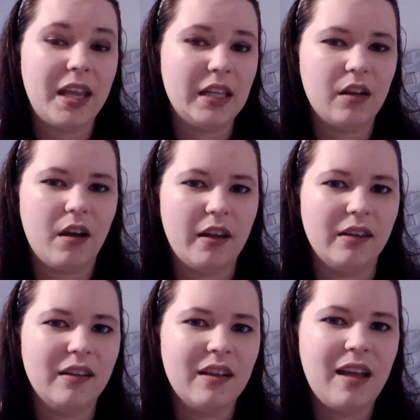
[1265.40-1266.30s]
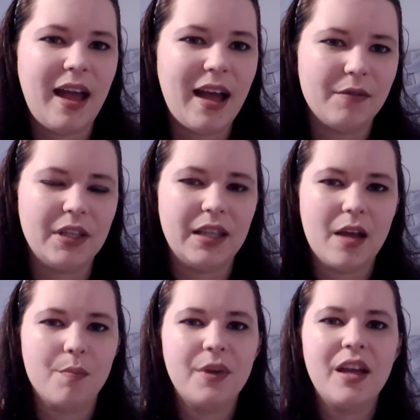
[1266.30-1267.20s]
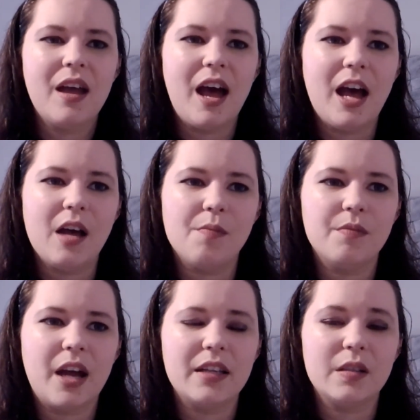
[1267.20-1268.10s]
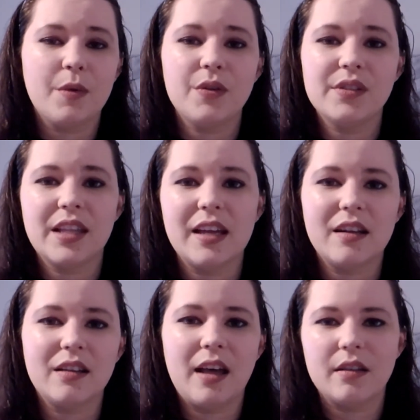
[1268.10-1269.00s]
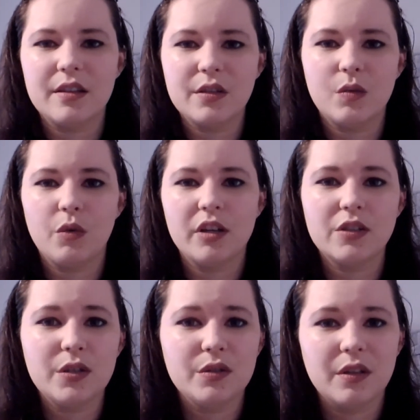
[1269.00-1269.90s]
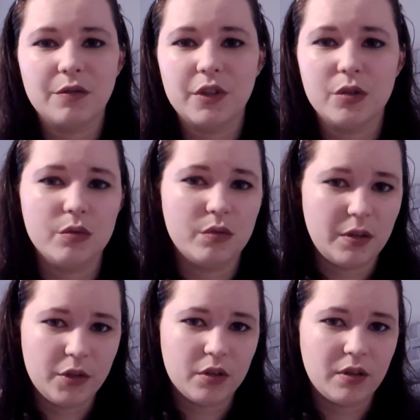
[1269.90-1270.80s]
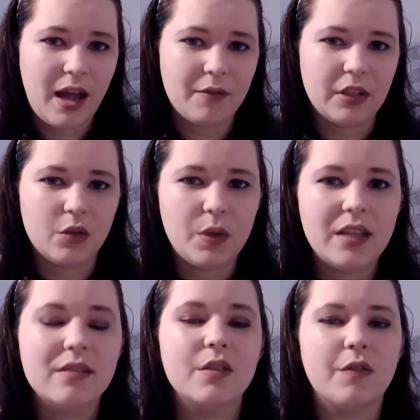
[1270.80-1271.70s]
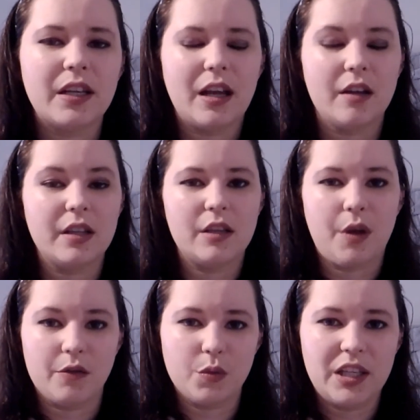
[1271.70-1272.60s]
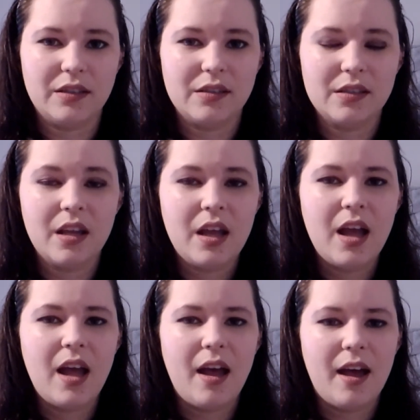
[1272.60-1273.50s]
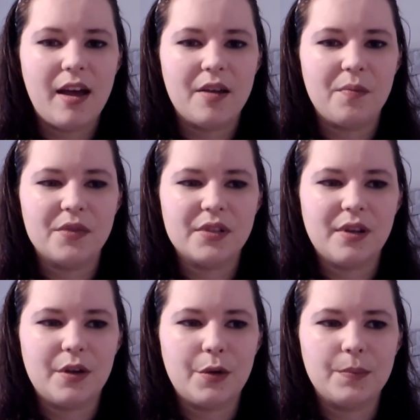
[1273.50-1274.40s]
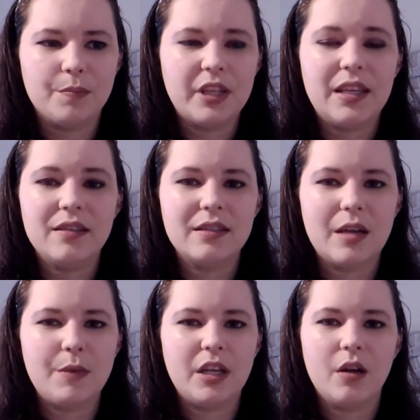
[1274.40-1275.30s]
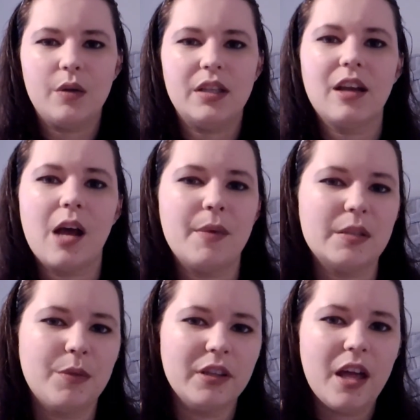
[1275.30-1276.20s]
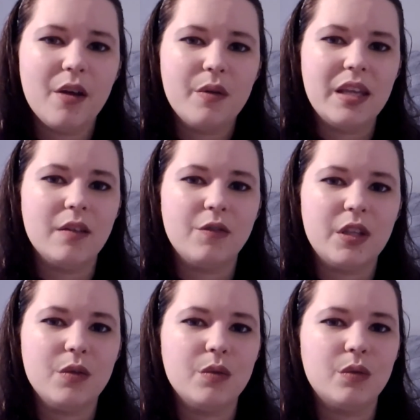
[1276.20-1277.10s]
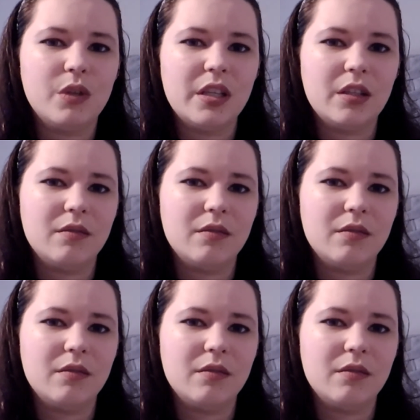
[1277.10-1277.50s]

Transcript: planning on having them. I suppose that a lot of this could work too if you're having twins, you find out that you have twins. So please let me know in the comments below if you